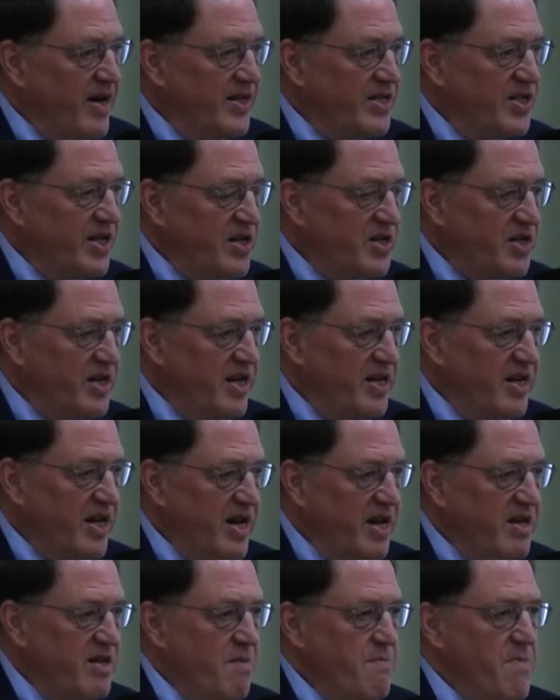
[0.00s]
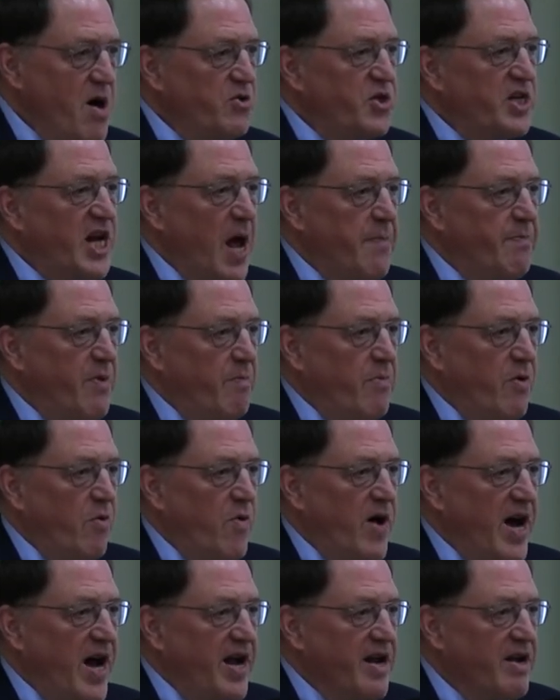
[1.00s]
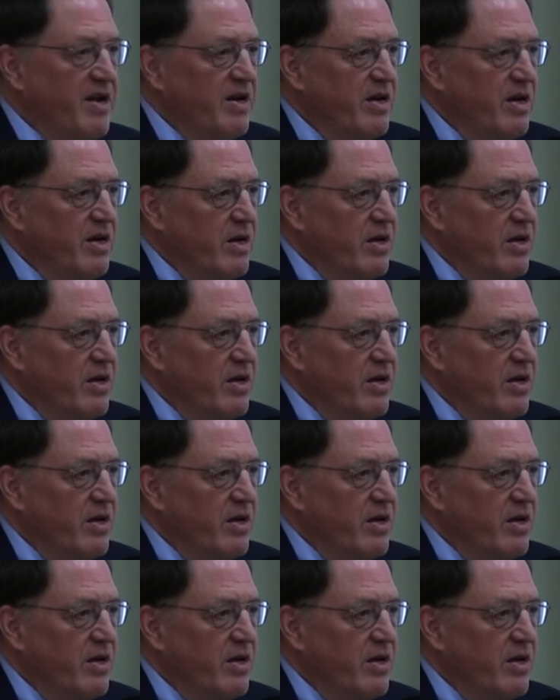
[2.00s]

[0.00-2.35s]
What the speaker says: assisted in the most capable way